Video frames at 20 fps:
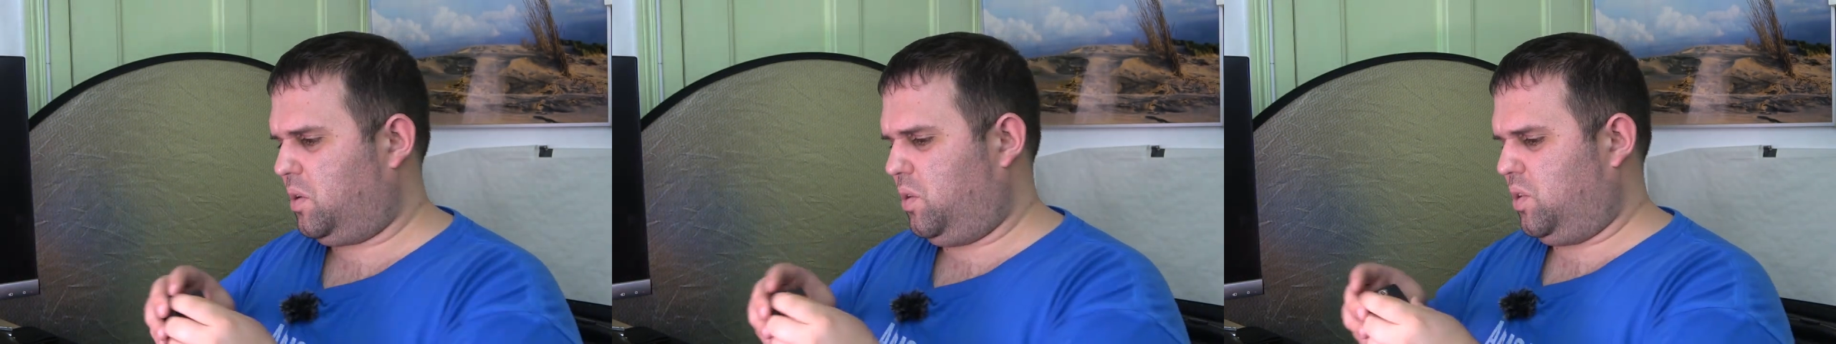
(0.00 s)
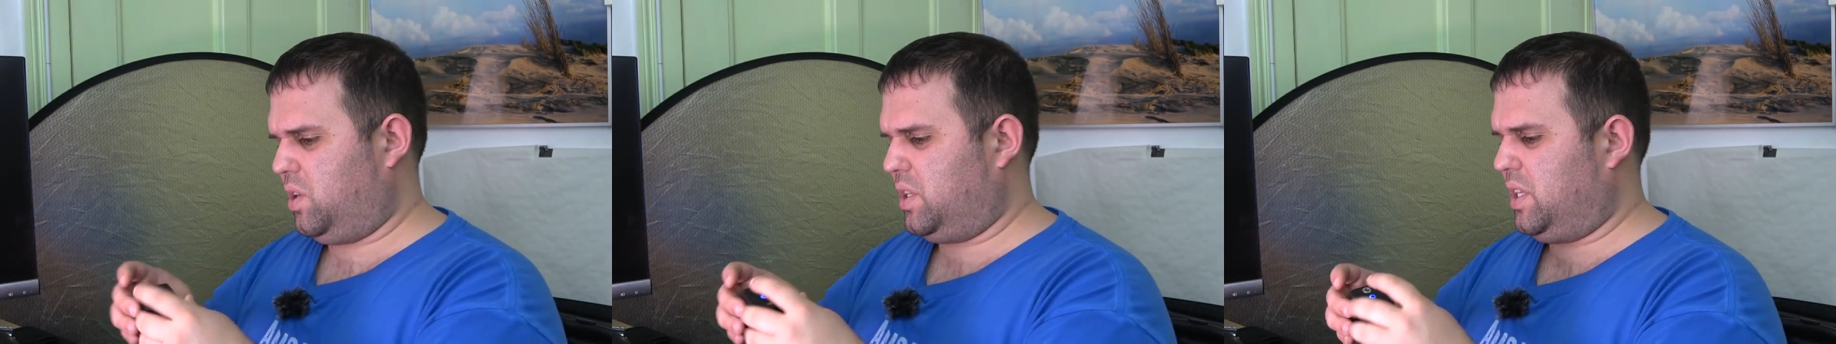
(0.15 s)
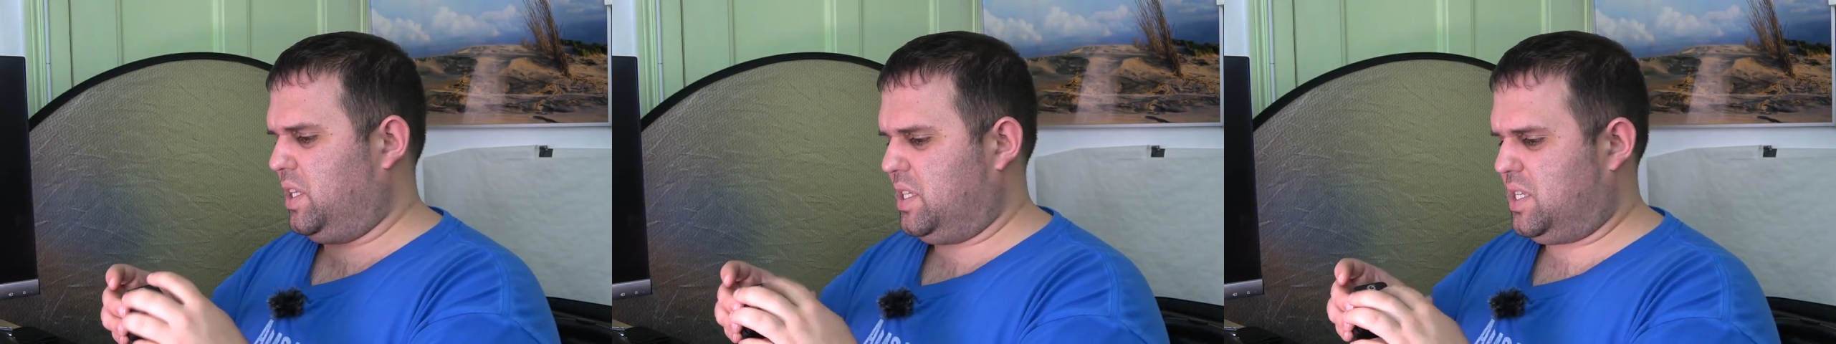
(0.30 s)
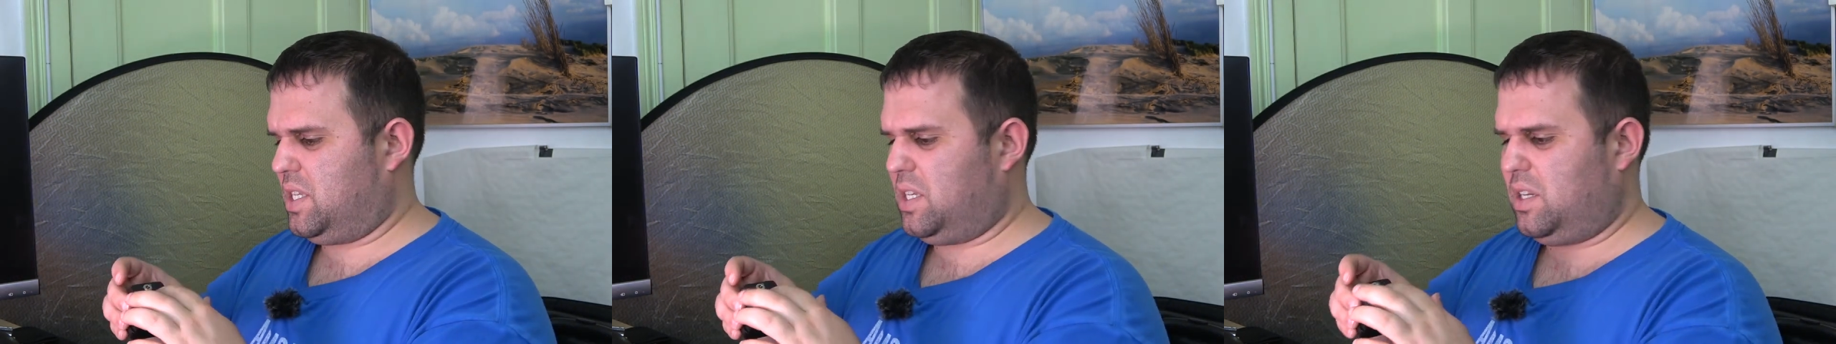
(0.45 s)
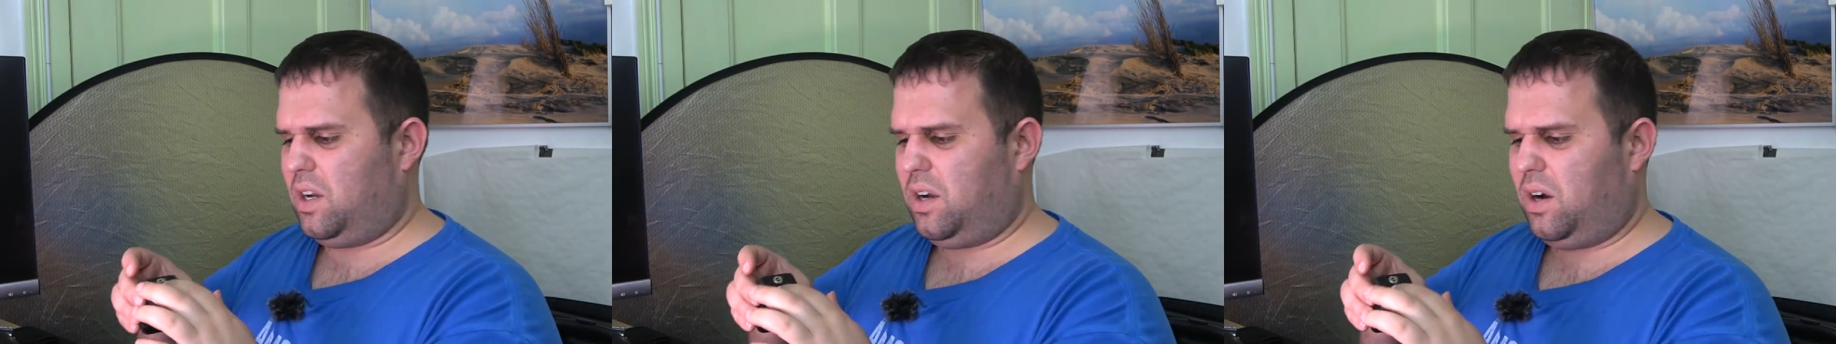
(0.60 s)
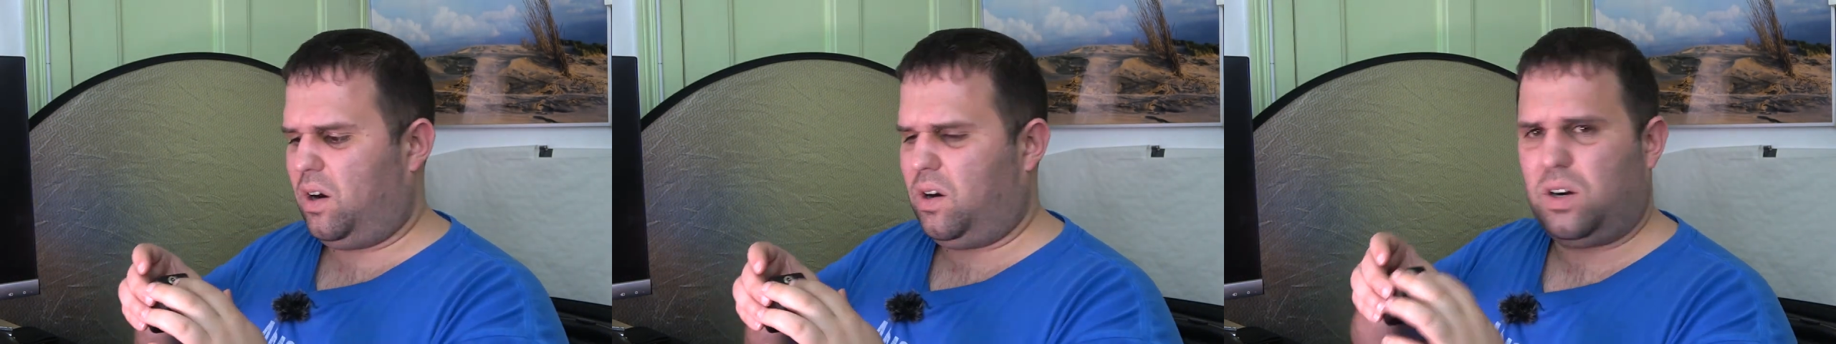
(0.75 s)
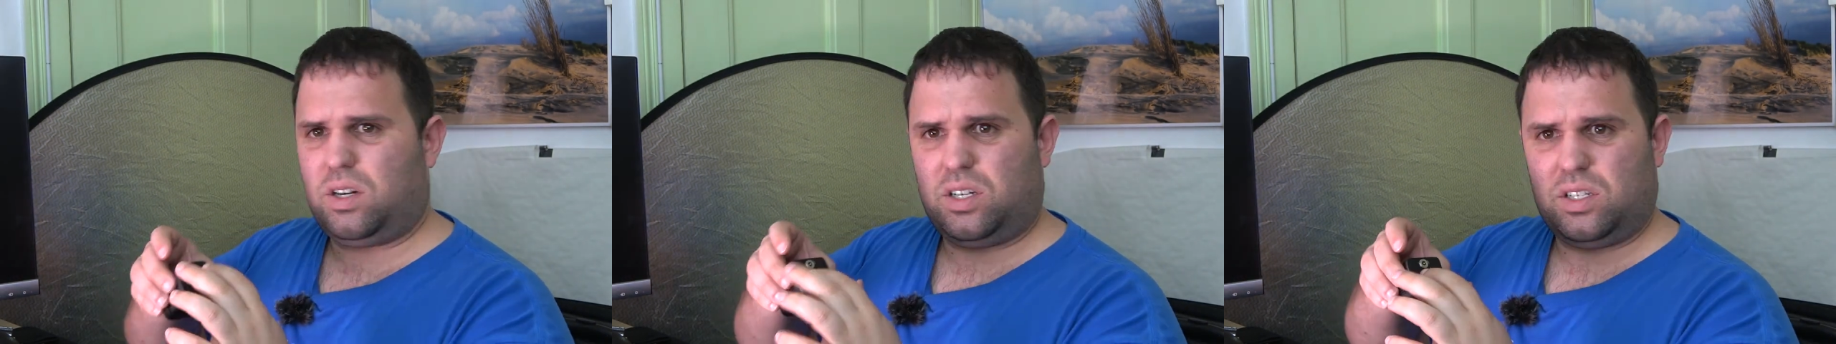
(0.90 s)
or this
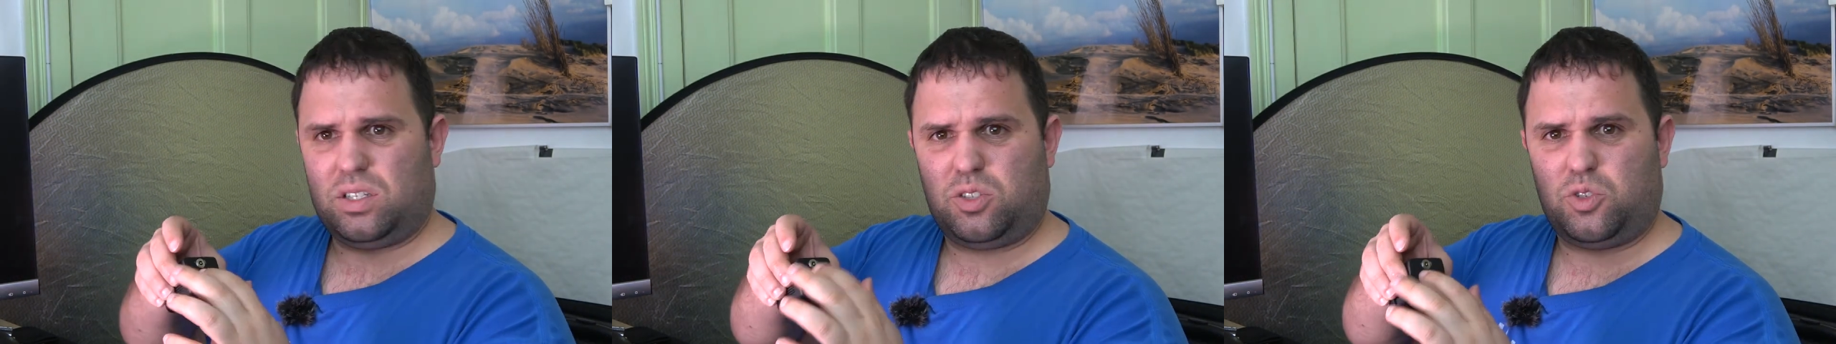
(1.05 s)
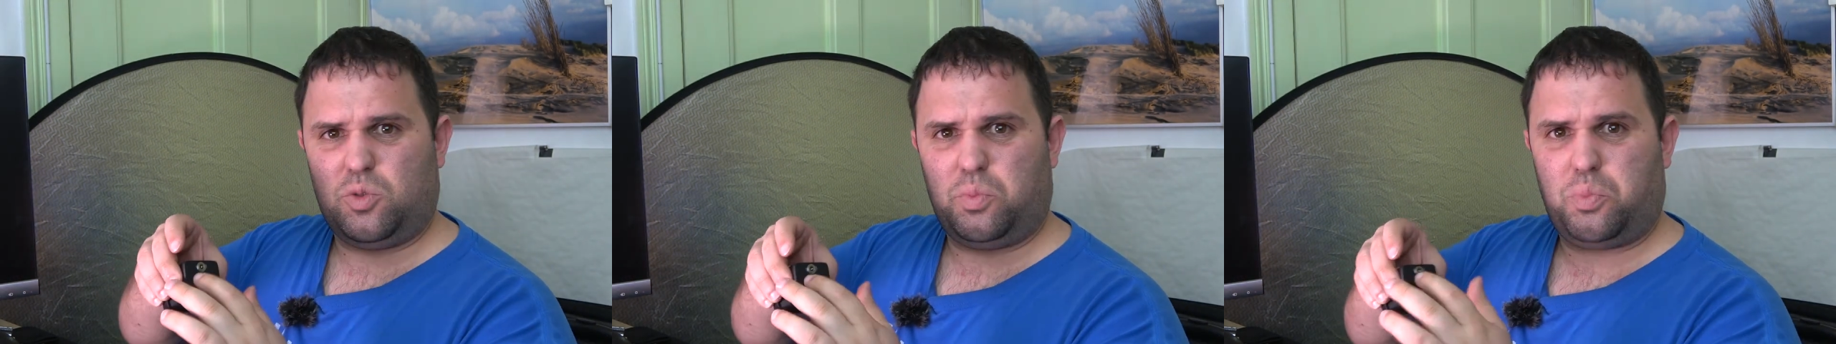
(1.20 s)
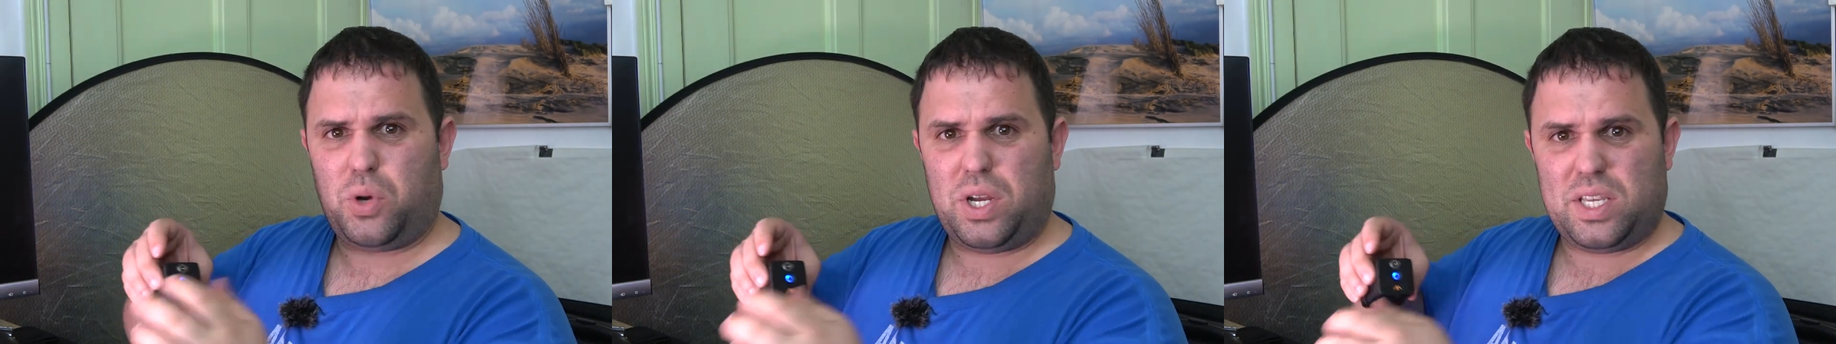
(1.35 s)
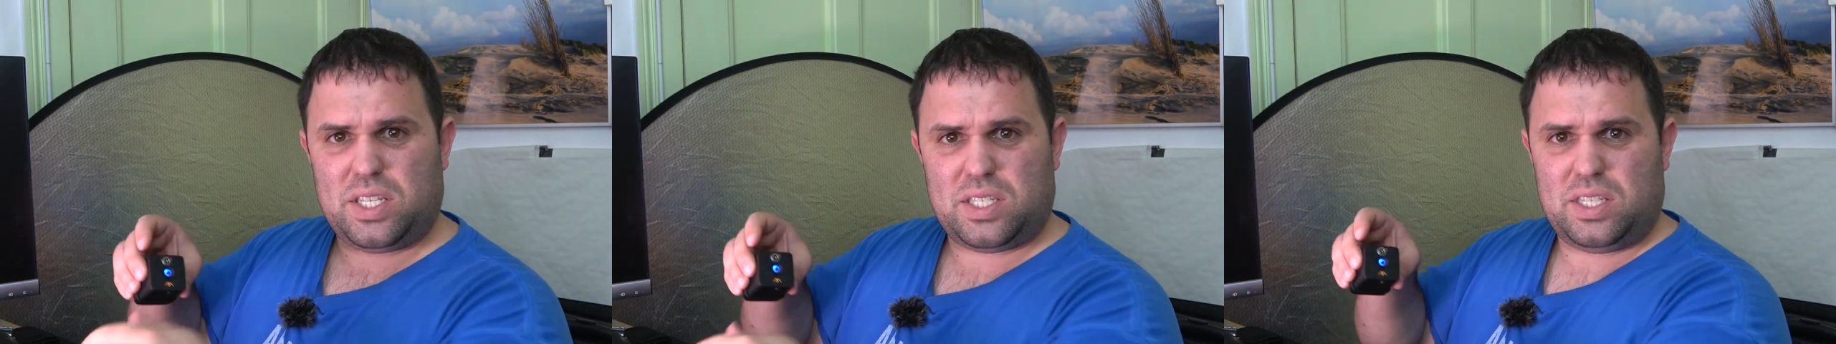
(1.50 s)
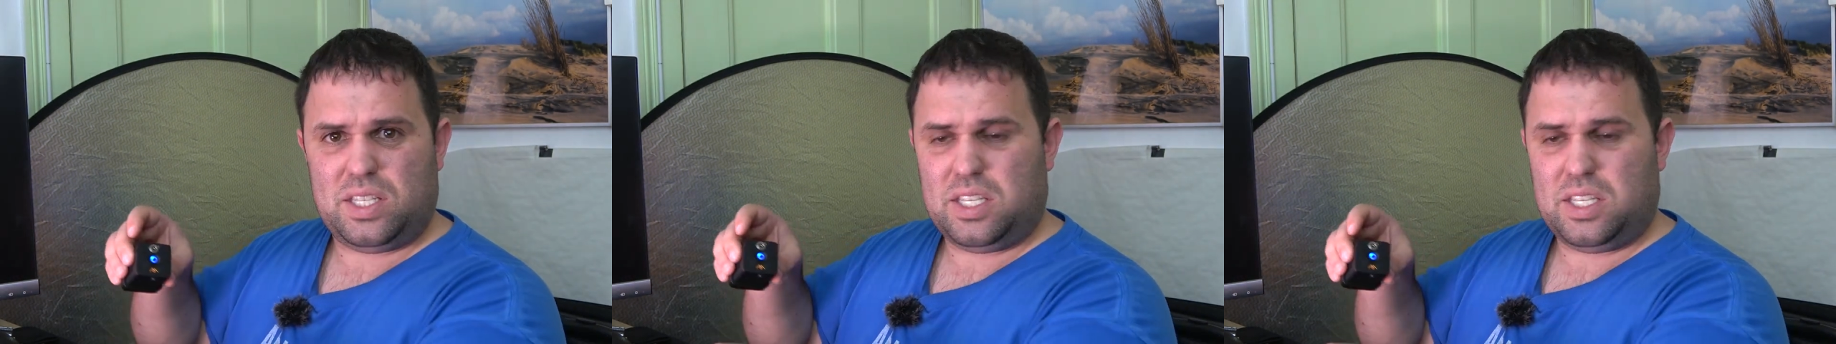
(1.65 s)
hard to press